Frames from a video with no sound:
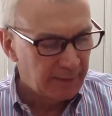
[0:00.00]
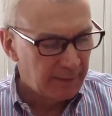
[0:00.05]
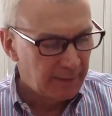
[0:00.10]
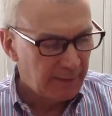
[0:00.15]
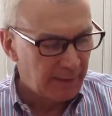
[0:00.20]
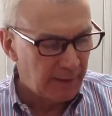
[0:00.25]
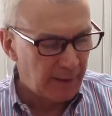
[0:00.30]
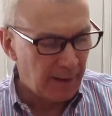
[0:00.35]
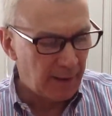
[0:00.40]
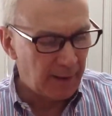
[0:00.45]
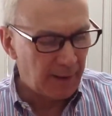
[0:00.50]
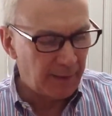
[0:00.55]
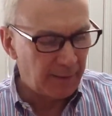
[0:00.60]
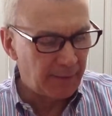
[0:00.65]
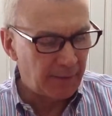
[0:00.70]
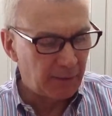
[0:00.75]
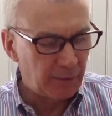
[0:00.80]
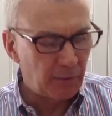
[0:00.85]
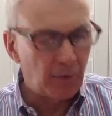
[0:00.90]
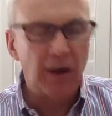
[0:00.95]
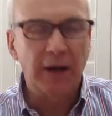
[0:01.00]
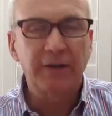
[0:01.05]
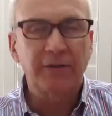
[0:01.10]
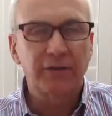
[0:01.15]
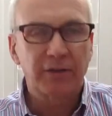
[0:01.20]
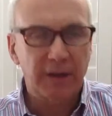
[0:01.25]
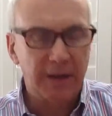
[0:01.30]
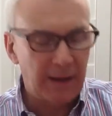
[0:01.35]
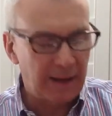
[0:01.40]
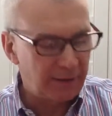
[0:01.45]
And then
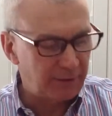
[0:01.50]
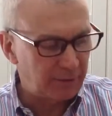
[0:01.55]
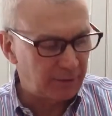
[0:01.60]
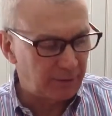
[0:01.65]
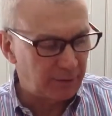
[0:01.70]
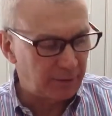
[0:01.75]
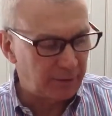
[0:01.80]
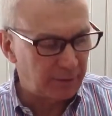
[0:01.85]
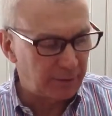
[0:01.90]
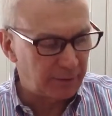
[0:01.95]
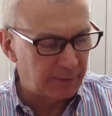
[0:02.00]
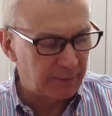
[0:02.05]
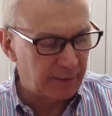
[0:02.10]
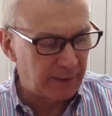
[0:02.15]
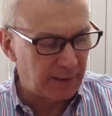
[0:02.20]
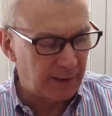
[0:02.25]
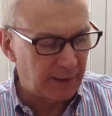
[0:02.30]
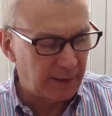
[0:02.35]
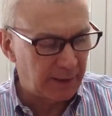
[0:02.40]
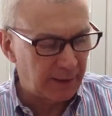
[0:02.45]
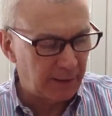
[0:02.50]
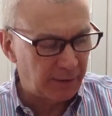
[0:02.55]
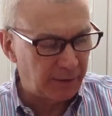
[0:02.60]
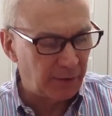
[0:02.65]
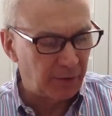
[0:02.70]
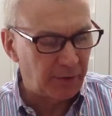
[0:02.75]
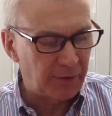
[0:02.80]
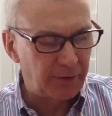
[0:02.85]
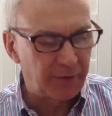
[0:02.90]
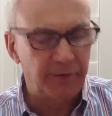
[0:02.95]
Reichskanzler,
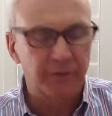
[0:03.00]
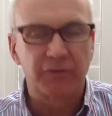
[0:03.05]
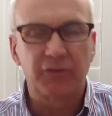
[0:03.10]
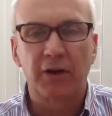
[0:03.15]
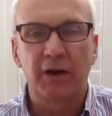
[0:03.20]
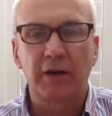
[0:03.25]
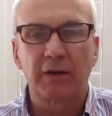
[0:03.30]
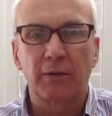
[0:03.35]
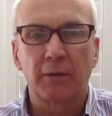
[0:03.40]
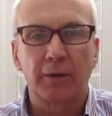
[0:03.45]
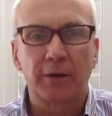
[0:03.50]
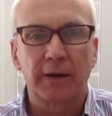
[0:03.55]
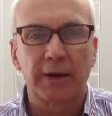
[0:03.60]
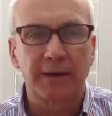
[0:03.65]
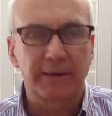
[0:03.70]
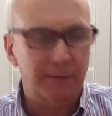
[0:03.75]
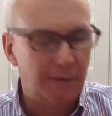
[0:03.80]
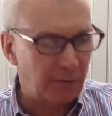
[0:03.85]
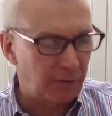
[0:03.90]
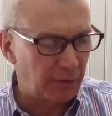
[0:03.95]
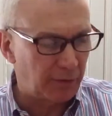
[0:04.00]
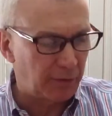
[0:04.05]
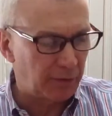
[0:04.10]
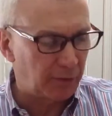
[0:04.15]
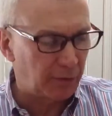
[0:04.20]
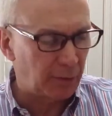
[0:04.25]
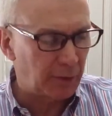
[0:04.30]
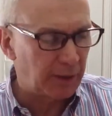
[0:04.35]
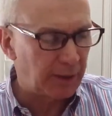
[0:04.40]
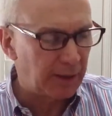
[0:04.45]
30th of January
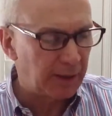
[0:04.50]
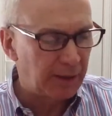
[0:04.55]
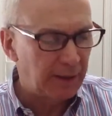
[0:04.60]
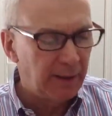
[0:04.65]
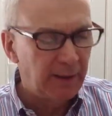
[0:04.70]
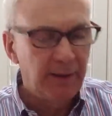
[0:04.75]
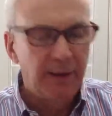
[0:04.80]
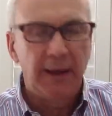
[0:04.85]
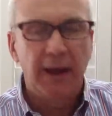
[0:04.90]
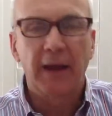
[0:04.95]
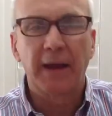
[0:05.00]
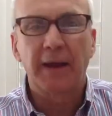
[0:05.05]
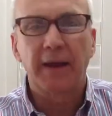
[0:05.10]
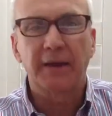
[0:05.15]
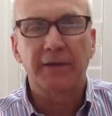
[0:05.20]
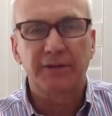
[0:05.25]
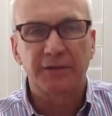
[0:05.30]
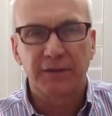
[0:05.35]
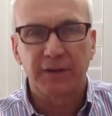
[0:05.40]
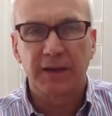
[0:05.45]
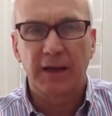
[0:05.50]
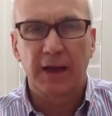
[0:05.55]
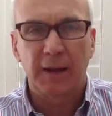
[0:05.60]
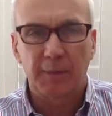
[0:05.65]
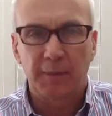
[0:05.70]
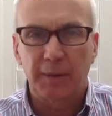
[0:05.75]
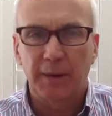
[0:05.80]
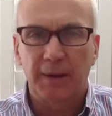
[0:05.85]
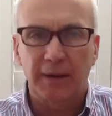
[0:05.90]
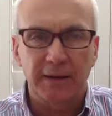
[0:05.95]
1933,
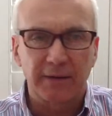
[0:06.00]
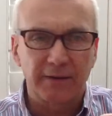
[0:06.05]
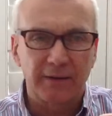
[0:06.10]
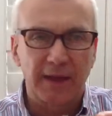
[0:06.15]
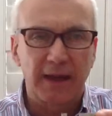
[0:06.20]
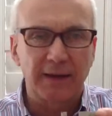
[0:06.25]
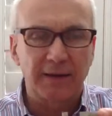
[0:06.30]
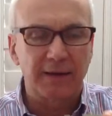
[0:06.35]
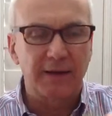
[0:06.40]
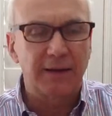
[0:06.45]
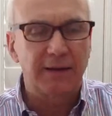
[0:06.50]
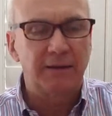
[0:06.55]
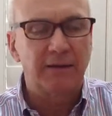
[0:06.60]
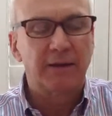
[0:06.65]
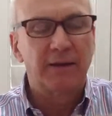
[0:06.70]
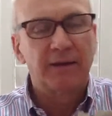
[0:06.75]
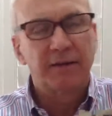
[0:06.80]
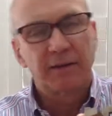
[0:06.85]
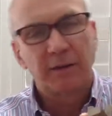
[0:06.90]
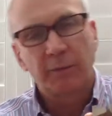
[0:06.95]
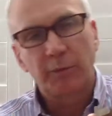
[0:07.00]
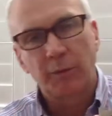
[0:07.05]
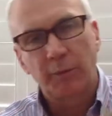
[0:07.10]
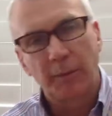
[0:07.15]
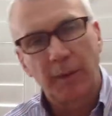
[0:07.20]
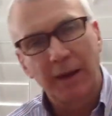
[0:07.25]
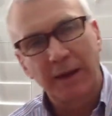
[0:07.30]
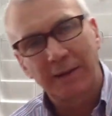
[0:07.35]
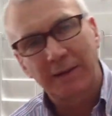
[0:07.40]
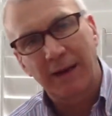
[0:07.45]
NSDAP. Is that neat? Someone
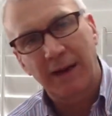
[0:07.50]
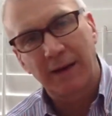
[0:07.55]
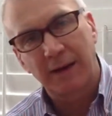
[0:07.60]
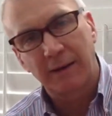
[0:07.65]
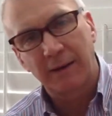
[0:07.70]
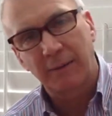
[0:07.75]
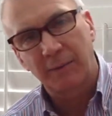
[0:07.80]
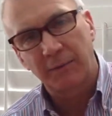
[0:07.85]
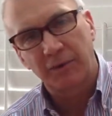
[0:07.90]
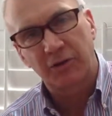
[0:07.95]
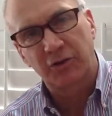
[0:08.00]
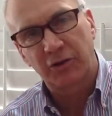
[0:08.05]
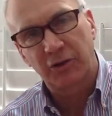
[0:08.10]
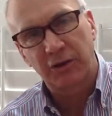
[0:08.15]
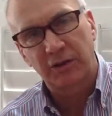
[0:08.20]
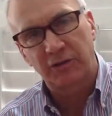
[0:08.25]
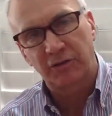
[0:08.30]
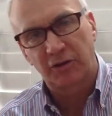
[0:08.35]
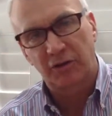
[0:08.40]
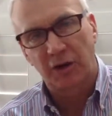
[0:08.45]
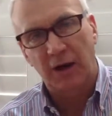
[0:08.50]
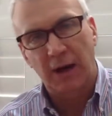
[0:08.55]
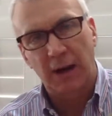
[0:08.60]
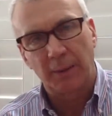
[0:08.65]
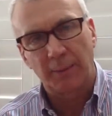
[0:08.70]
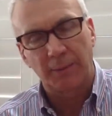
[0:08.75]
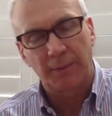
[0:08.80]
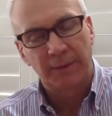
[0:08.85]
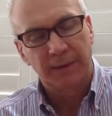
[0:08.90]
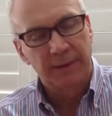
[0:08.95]
made that in a machine
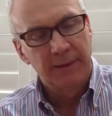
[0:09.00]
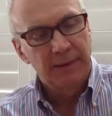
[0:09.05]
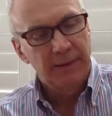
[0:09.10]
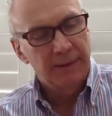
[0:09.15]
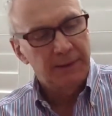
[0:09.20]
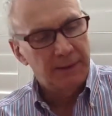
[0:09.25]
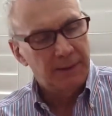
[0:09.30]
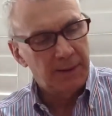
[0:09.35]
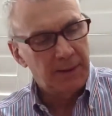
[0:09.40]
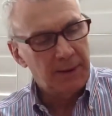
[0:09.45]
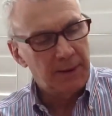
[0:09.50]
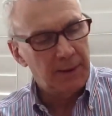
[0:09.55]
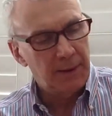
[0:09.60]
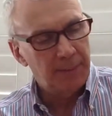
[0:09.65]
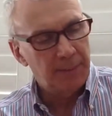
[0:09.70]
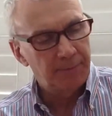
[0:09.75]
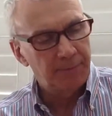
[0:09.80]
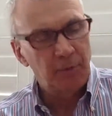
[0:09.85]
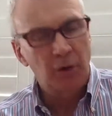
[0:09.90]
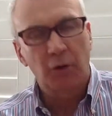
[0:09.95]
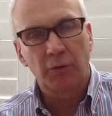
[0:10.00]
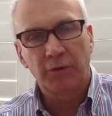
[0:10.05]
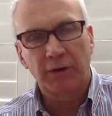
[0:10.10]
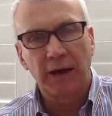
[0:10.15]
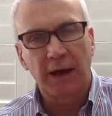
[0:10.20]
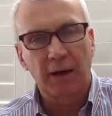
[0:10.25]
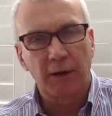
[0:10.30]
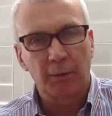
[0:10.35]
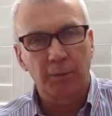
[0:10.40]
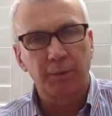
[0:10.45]
shop. No
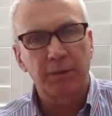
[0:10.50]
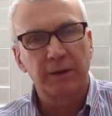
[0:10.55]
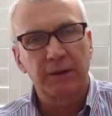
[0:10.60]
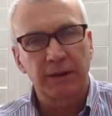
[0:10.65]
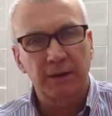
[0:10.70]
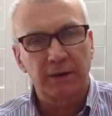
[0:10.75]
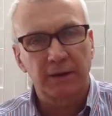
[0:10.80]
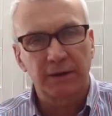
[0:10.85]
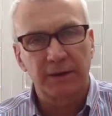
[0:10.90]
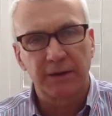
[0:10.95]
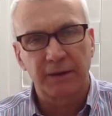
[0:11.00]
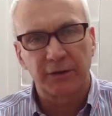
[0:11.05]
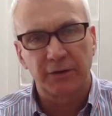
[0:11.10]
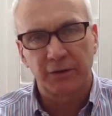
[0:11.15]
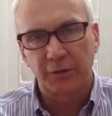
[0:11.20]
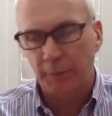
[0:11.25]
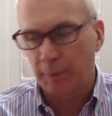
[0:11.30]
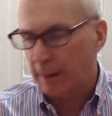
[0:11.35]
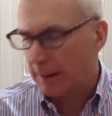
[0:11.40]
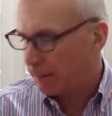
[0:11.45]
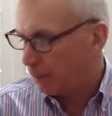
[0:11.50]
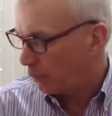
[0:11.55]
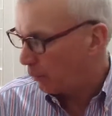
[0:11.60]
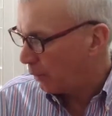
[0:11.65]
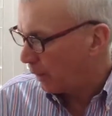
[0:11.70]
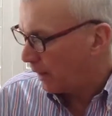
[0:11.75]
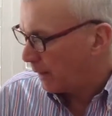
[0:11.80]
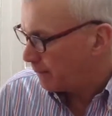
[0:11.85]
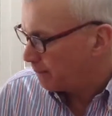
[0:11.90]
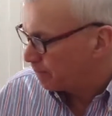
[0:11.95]
doubt a political leader's
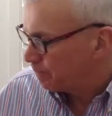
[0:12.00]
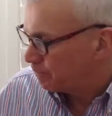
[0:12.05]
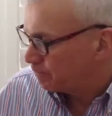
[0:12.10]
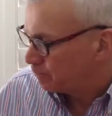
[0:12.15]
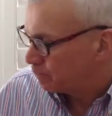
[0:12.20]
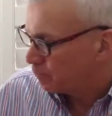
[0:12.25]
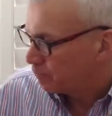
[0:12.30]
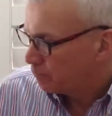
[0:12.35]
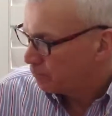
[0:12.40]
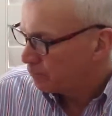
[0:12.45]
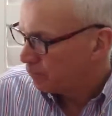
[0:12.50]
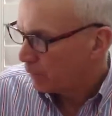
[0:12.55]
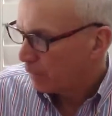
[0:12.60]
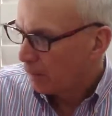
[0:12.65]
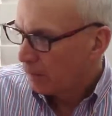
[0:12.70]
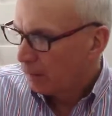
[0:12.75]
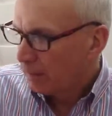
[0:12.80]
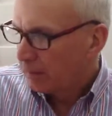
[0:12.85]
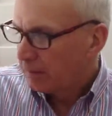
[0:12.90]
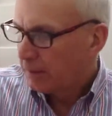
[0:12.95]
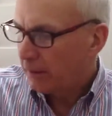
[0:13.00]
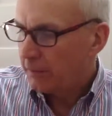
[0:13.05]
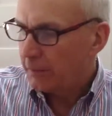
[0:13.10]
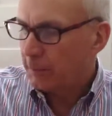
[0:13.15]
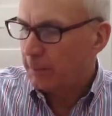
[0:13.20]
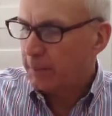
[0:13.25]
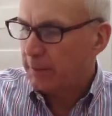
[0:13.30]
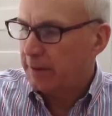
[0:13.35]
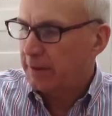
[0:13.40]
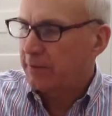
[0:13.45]
paperweight. Another
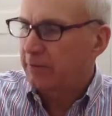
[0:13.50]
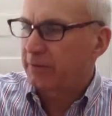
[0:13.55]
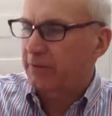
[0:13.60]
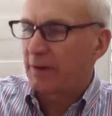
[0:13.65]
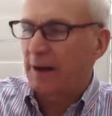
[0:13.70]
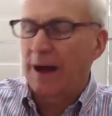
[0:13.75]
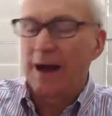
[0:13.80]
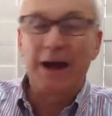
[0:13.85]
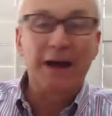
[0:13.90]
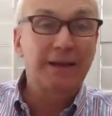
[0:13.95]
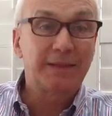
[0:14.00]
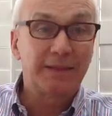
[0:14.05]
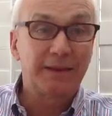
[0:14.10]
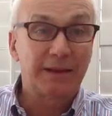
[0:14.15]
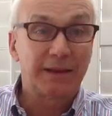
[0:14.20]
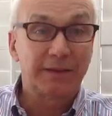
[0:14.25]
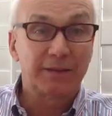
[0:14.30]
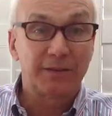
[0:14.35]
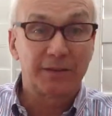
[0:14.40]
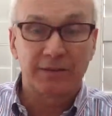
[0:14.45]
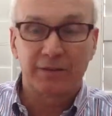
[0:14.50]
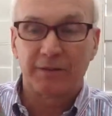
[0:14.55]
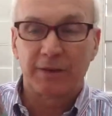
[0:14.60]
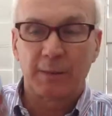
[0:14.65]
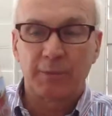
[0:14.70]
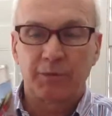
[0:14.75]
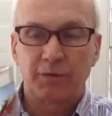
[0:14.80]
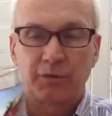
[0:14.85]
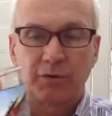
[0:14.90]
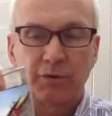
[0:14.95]
piece I think is
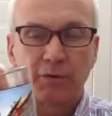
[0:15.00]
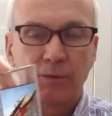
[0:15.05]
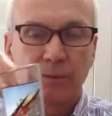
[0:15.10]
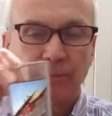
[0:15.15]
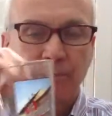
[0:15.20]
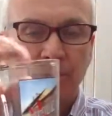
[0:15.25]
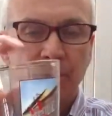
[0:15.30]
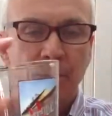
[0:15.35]
exceptional.